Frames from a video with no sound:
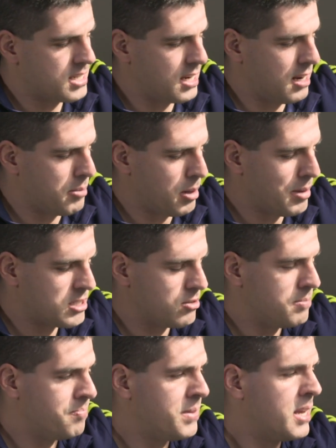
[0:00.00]
assignable
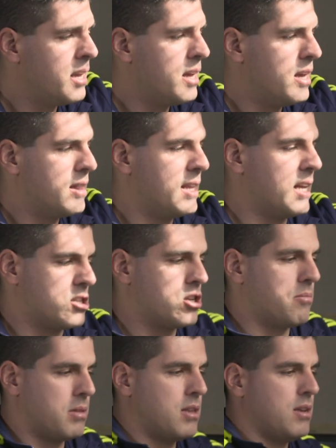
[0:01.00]
button, that
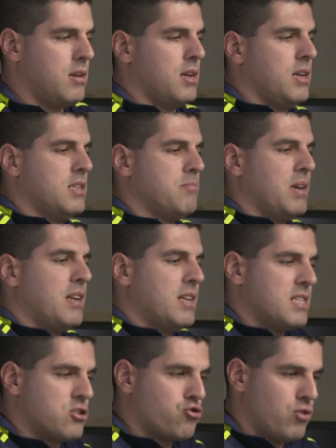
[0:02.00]
something is being
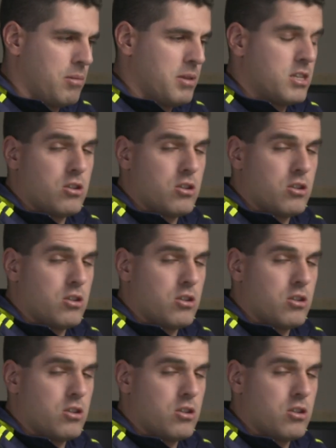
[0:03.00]
streamed.